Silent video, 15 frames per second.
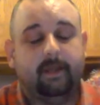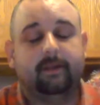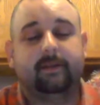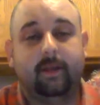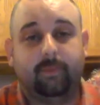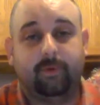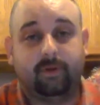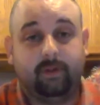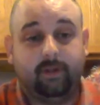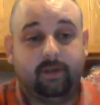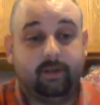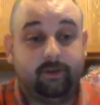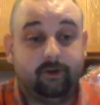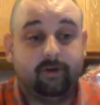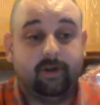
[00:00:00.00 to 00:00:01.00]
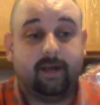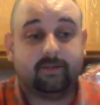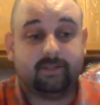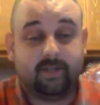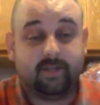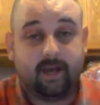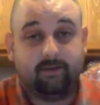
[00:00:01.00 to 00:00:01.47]
Typically, you're down
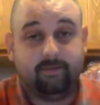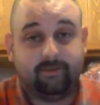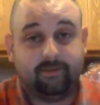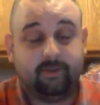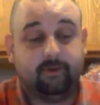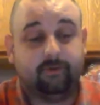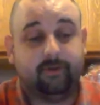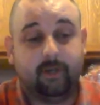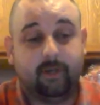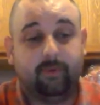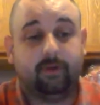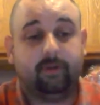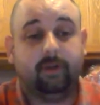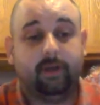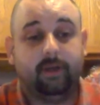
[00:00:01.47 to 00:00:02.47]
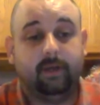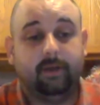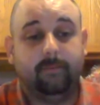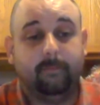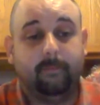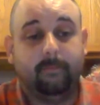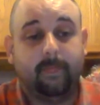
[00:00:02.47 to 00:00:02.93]
south, so typically